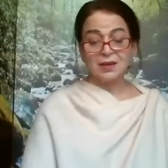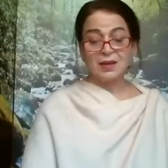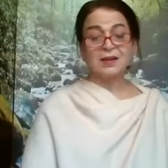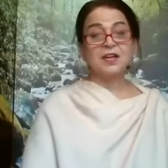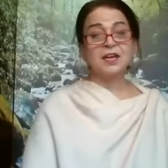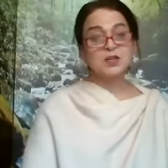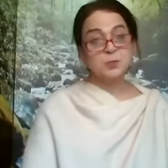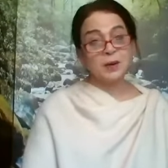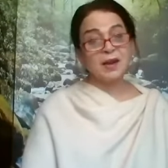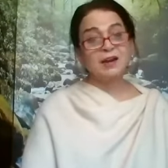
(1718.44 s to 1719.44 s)
And he
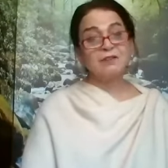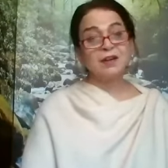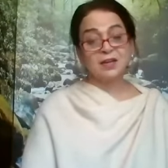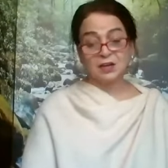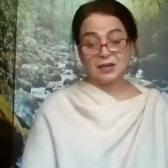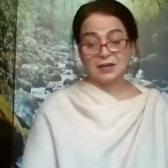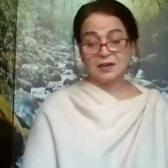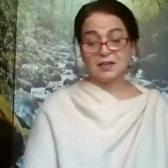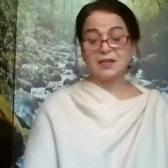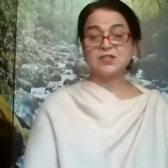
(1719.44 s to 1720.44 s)
explained very
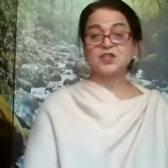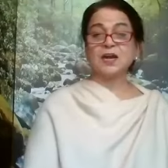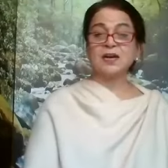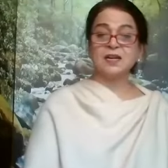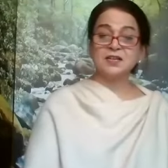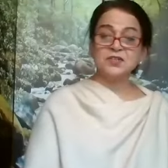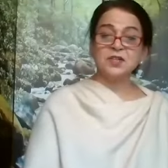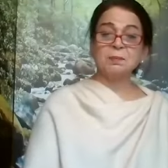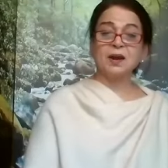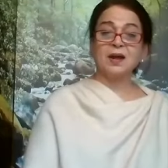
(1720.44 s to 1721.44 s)
clearly that sun is
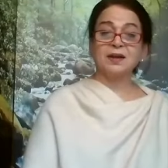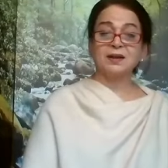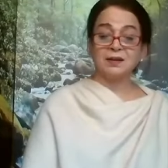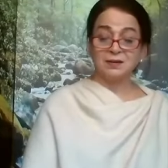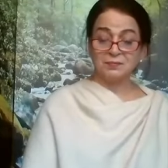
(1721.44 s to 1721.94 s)
the pran.